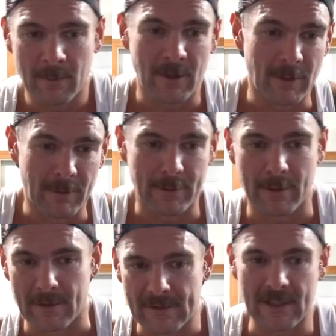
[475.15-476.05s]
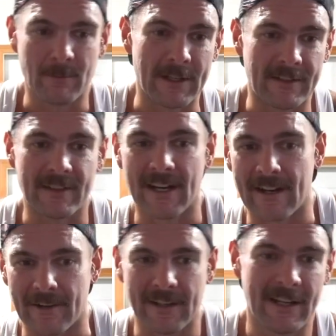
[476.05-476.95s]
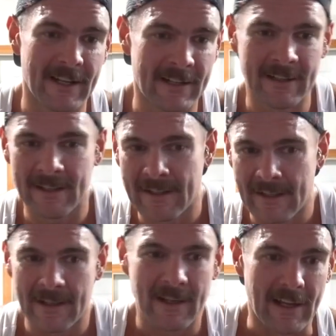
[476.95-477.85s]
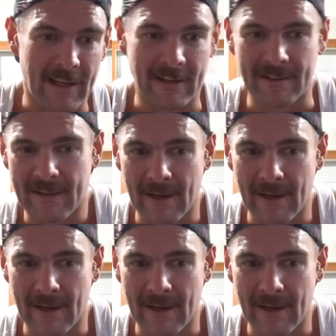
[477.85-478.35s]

Well, we're 13 weeks out and